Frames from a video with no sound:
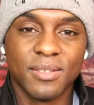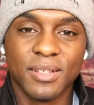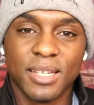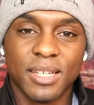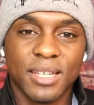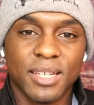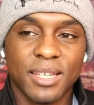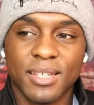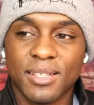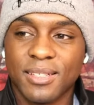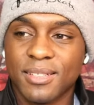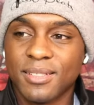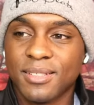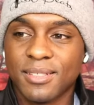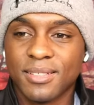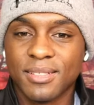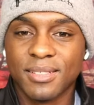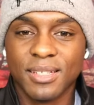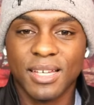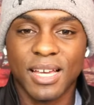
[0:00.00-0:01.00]
and
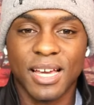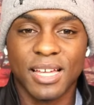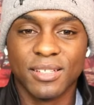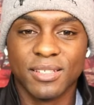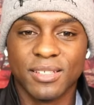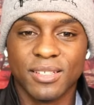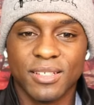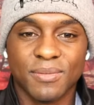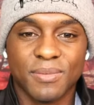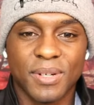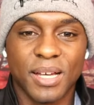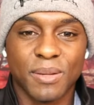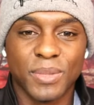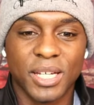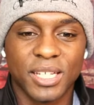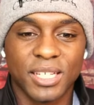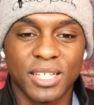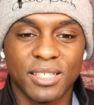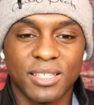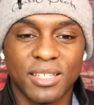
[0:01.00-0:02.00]
I don't know. I'm
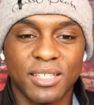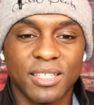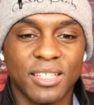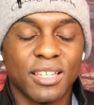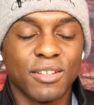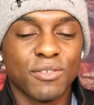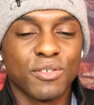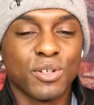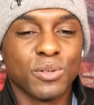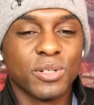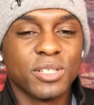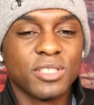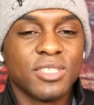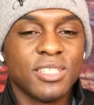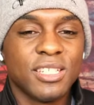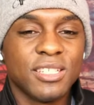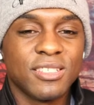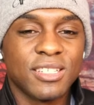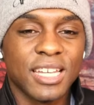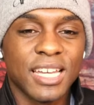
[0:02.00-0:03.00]
not getting it. And then, of course,
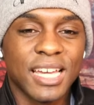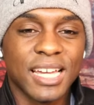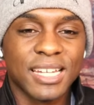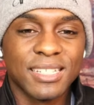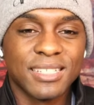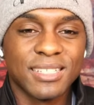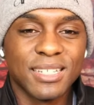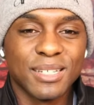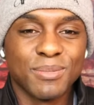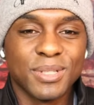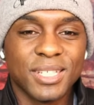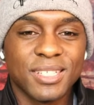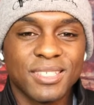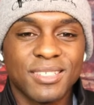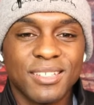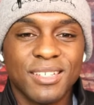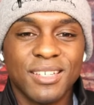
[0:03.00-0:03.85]
D J Akademiks.